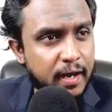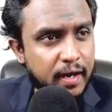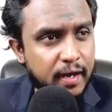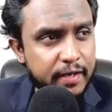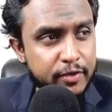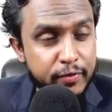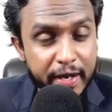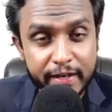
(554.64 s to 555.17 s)

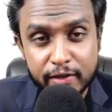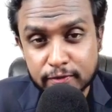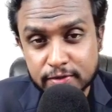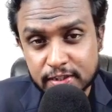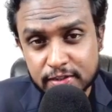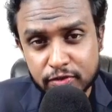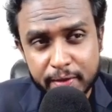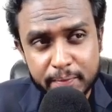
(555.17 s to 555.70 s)
You can use
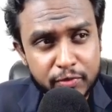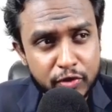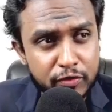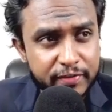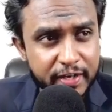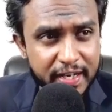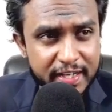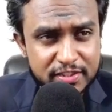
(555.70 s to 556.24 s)
it to improve
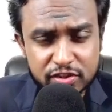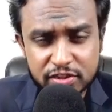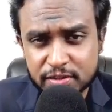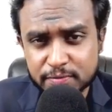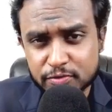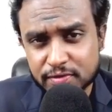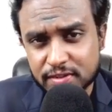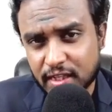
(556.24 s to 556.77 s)

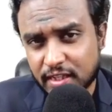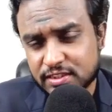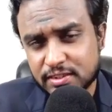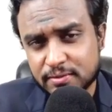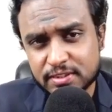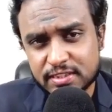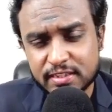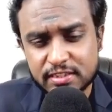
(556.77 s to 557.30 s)
relationships with
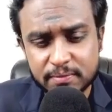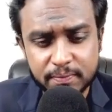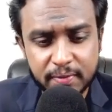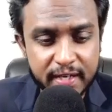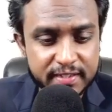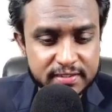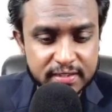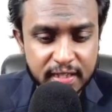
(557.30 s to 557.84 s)
customers and
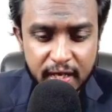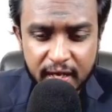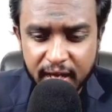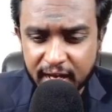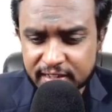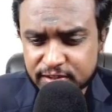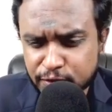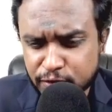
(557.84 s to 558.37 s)
suppliers.
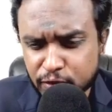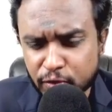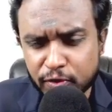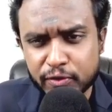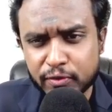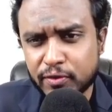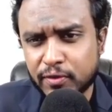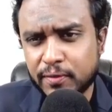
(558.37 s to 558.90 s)
As
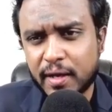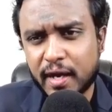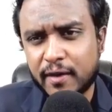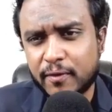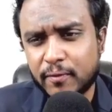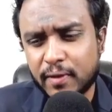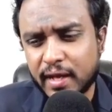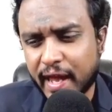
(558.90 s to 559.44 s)

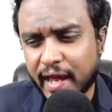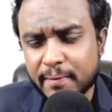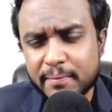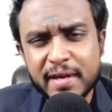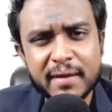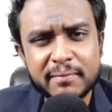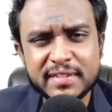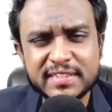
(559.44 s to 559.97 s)

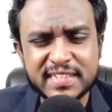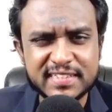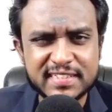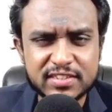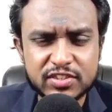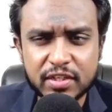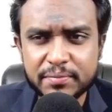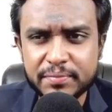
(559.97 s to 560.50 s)
ABM is
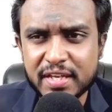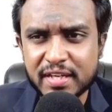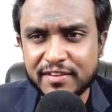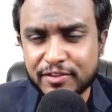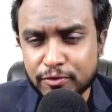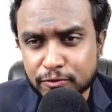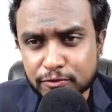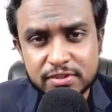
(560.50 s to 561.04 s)
essentially being
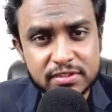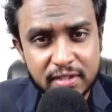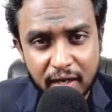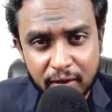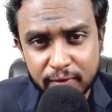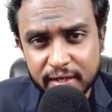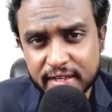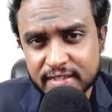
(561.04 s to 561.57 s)
used
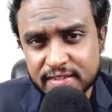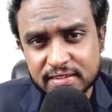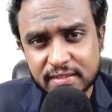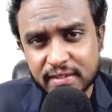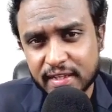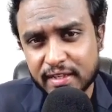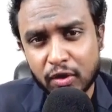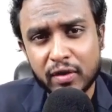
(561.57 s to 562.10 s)
nowadays
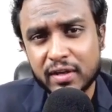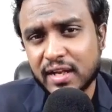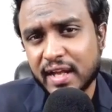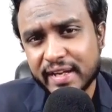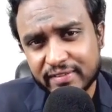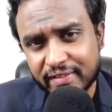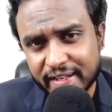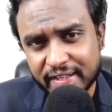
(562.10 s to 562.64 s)
in
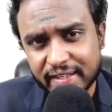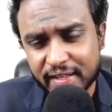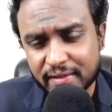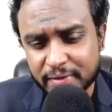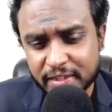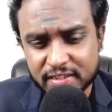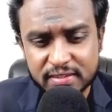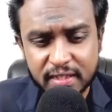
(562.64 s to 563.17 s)
online retail,
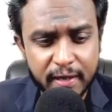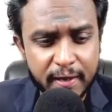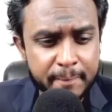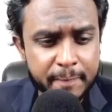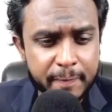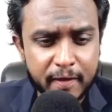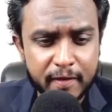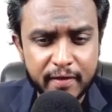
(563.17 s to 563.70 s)
because
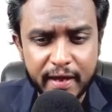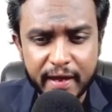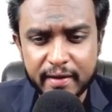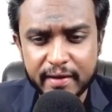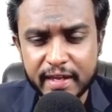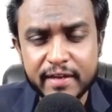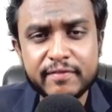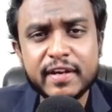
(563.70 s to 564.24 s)

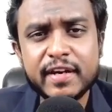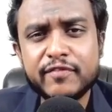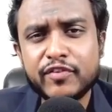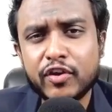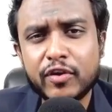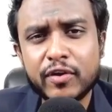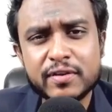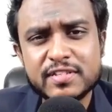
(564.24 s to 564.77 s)
even if
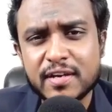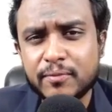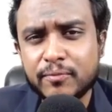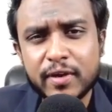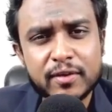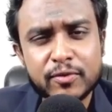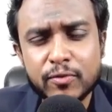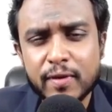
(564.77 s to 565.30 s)
you're
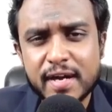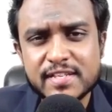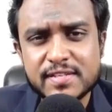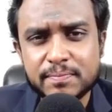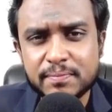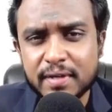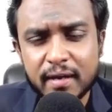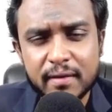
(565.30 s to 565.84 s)
someone who has
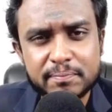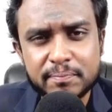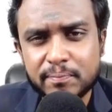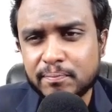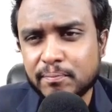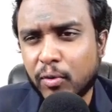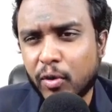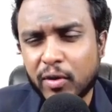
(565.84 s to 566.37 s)

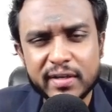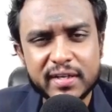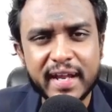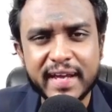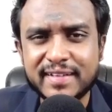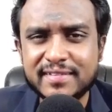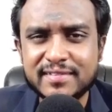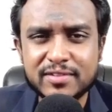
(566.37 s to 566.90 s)
bought
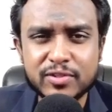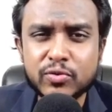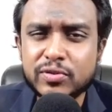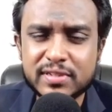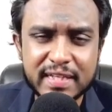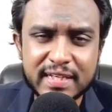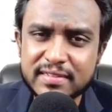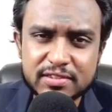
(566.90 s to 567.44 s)
like 2
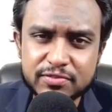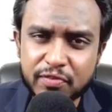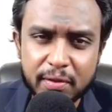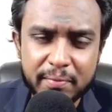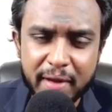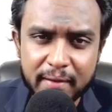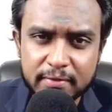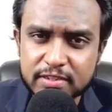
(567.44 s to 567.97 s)
things from
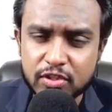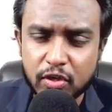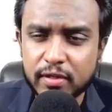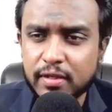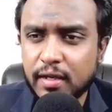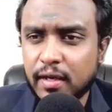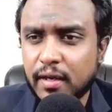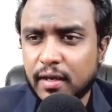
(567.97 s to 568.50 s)
Amazon,
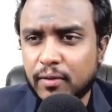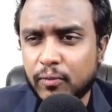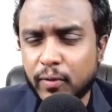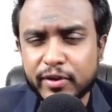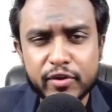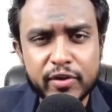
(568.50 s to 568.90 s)
what